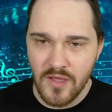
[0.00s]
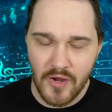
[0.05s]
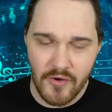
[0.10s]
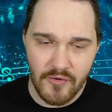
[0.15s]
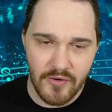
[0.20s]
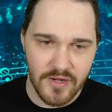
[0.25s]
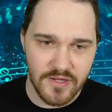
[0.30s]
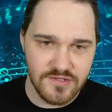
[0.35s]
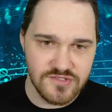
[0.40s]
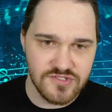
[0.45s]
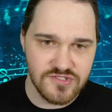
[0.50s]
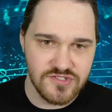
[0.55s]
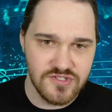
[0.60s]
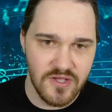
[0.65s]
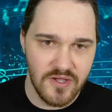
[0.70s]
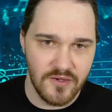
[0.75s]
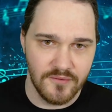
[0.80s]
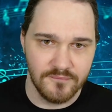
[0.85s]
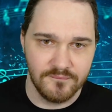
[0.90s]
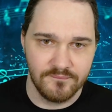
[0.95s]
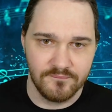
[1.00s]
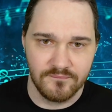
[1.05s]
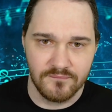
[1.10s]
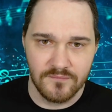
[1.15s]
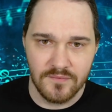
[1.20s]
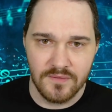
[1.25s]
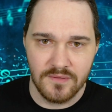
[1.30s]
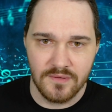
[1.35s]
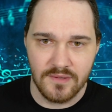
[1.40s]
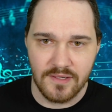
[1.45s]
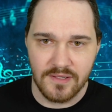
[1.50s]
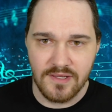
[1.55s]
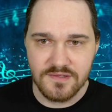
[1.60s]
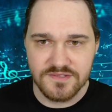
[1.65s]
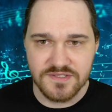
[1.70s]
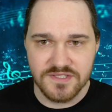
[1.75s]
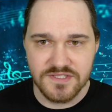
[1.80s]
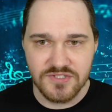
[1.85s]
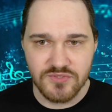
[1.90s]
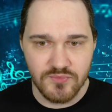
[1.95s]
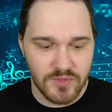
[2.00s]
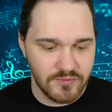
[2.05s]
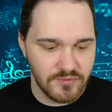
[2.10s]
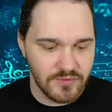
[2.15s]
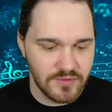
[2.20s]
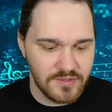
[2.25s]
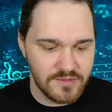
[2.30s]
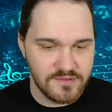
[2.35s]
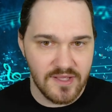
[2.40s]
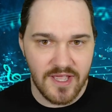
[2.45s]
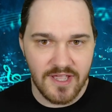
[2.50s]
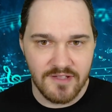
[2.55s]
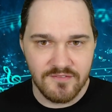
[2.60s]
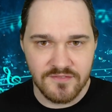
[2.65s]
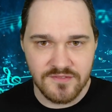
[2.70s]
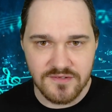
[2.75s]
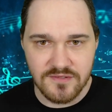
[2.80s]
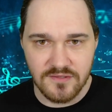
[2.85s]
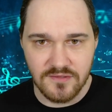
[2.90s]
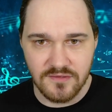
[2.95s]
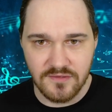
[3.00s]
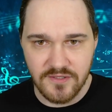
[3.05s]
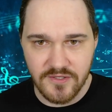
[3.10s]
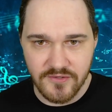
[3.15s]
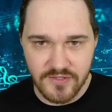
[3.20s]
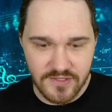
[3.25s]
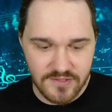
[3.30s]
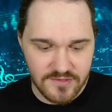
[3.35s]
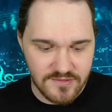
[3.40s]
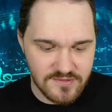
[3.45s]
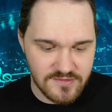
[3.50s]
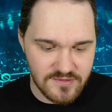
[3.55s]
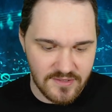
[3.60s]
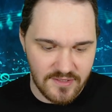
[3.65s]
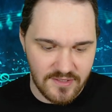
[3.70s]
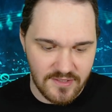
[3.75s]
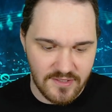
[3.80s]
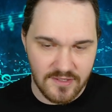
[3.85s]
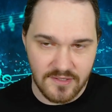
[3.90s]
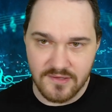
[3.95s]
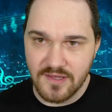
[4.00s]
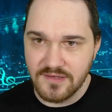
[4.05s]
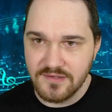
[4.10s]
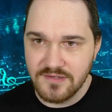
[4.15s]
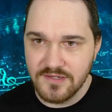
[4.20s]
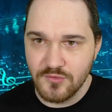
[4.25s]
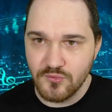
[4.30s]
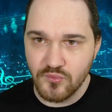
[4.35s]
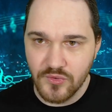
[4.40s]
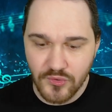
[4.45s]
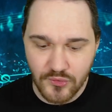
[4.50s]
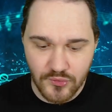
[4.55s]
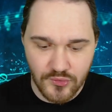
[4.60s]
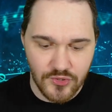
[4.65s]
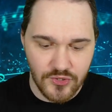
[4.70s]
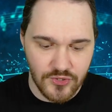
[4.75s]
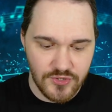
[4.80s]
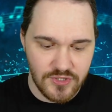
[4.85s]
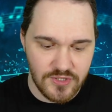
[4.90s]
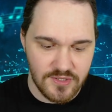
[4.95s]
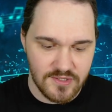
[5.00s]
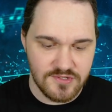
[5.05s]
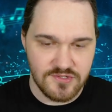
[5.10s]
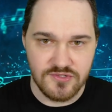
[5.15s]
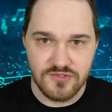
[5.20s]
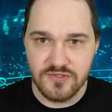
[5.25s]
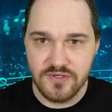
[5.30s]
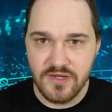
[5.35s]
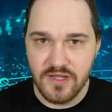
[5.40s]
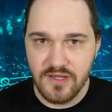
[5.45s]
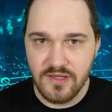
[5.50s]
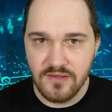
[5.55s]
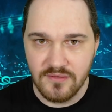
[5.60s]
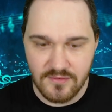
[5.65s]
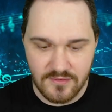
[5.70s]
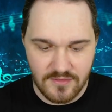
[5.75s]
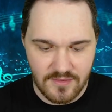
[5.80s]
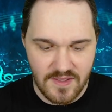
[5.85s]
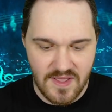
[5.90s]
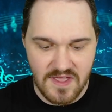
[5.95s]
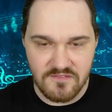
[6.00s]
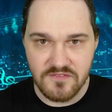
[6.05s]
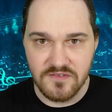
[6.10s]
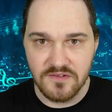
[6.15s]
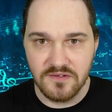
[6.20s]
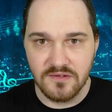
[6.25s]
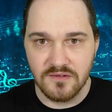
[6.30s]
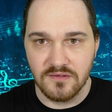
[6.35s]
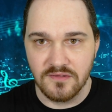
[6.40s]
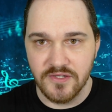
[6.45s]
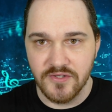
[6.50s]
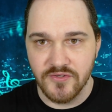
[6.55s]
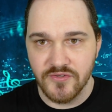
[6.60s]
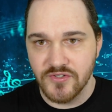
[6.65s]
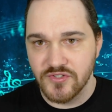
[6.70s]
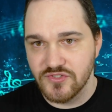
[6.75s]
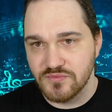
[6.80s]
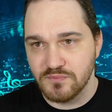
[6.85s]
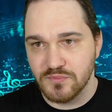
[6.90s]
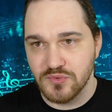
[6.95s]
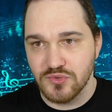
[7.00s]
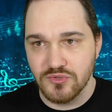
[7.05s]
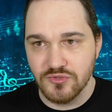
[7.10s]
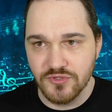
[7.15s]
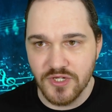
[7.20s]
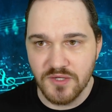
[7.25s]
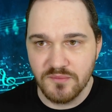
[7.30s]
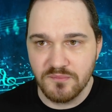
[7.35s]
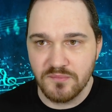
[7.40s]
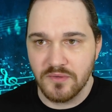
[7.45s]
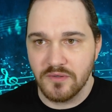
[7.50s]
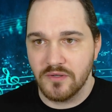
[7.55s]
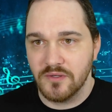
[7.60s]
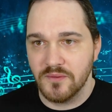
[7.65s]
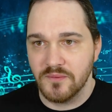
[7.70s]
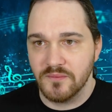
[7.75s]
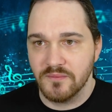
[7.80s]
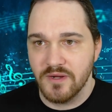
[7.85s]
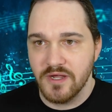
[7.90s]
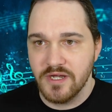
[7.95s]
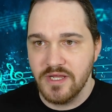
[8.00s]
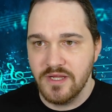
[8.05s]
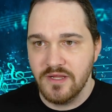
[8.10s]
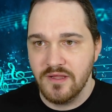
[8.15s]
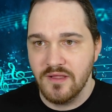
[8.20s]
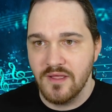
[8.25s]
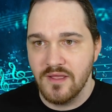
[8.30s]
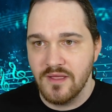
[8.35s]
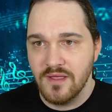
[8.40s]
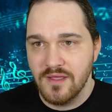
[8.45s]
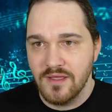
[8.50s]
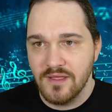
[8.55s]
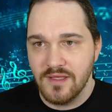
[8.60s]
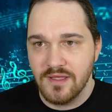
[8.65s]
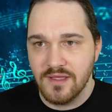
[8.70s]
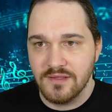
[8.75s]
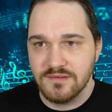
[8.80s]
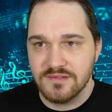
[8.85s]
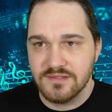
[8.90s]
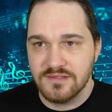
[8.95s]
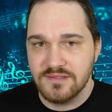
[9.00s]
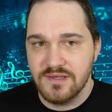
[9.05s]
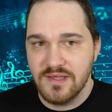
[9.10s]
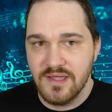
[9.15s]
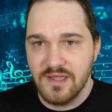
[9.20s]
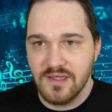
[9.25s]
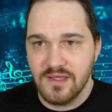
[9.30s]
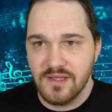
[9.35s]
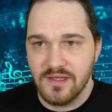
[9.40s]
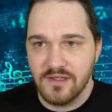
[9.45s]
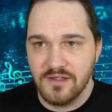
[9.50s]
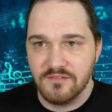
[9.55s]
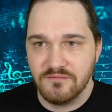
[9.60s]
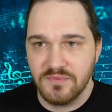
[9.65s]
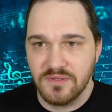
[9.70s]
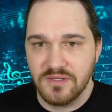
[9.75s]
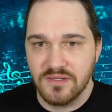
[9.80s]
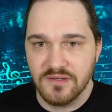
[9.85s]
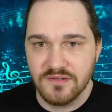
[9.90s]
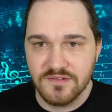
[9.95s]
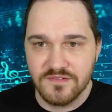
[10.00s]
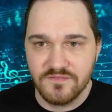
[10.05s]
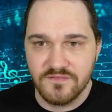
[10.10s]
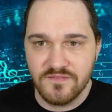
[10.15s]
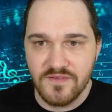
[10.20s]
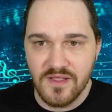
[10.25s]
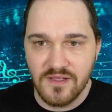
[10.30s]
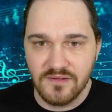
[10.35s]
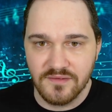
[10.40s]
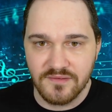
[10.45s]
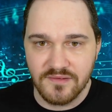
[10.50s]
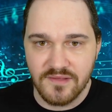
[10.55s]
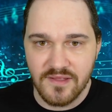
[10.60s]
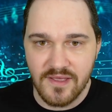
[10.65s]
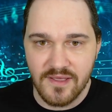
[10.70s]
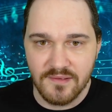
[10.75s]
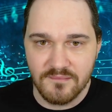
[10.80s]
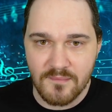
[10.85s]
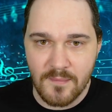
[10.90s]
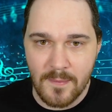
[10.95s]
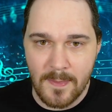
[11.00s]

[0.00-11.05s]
All right, so I guess this is where we're going to dive into the lyrics and I did real good yesterday having the lyrics pulled up already and today I have begun to fail at that.